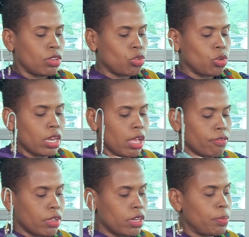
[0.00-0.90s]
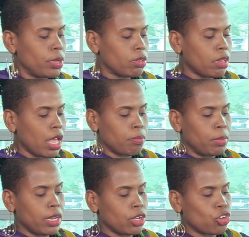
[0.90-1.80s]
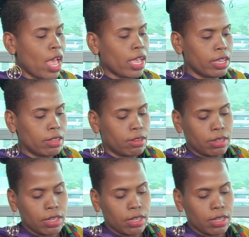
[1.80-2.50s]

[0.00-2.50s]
So then after the person had made a jacket